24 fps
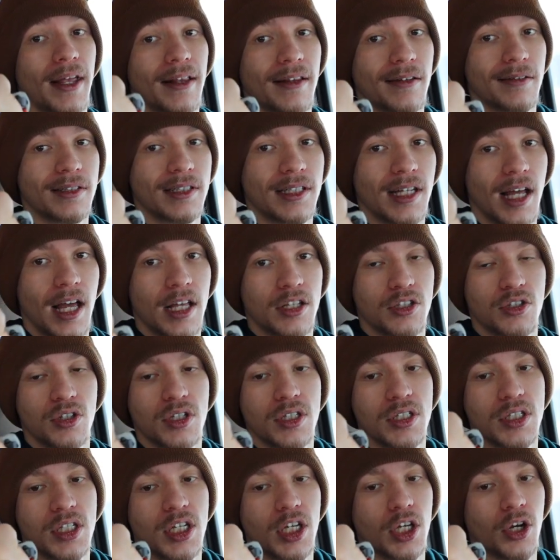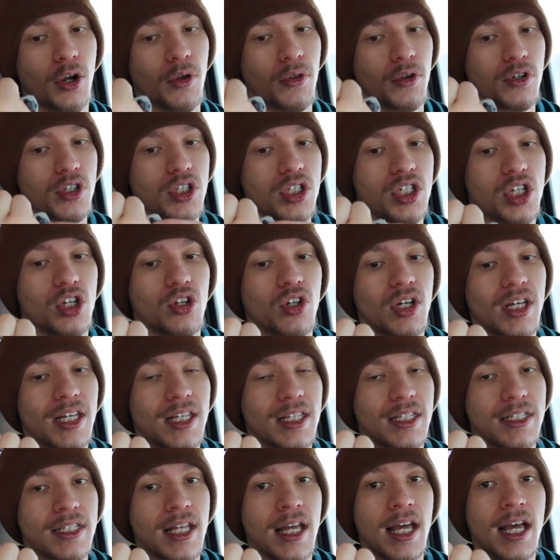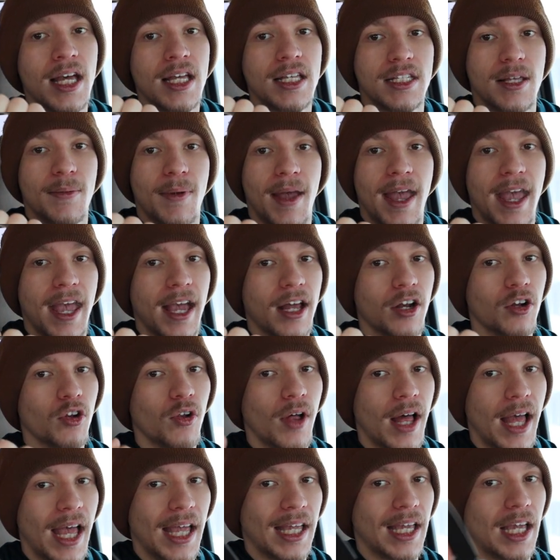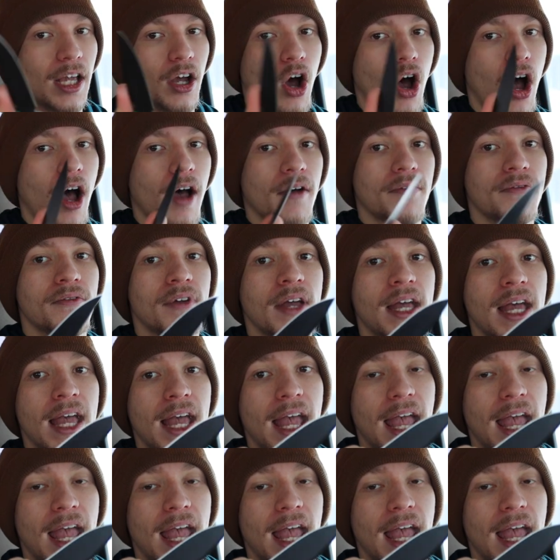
and as you can see, you know, there still is some handle hanging off.